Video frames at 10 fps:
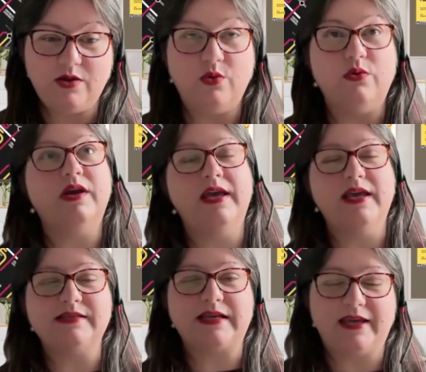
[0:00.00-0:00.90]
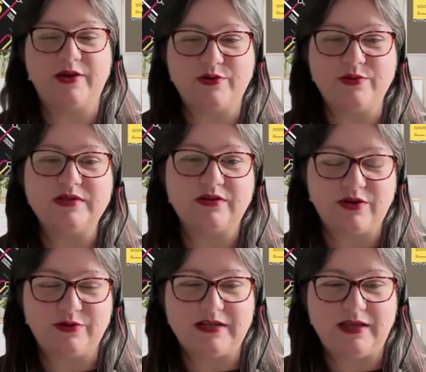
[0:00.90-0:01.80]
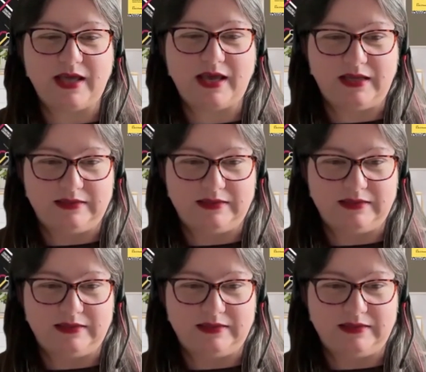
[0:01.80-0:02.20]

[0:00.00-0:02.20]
or ksko.co.uk.